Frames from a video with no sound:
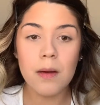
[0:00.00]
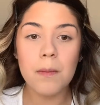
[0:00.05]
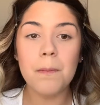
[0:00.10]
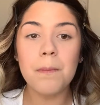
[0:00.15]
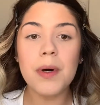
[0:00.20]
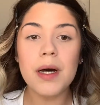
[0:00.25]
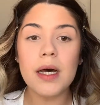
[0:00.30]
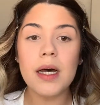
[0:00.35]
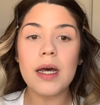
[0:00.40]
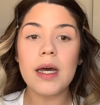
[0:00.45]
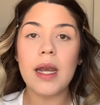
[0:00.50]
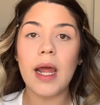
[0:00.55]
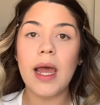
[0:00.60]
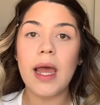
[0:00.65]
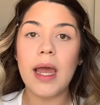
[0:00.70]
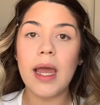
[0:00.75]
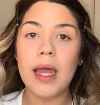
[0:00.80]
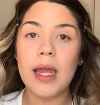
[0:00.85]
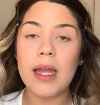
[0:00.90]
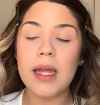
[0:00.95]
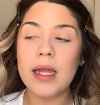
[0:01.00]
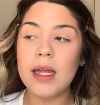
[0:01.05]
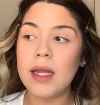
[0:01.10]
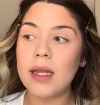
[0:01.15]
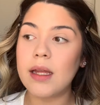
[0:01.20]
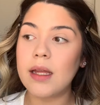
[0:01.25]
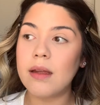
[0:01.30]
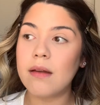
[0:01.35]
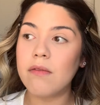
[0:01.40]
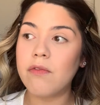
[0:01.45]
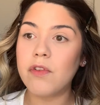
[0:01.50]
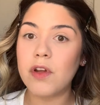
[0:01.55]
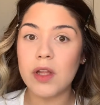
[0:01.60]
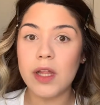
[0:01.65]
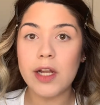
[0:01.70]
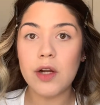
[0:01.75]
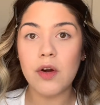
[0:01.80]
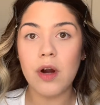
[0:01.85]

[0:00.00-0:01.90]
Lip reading: but I feel like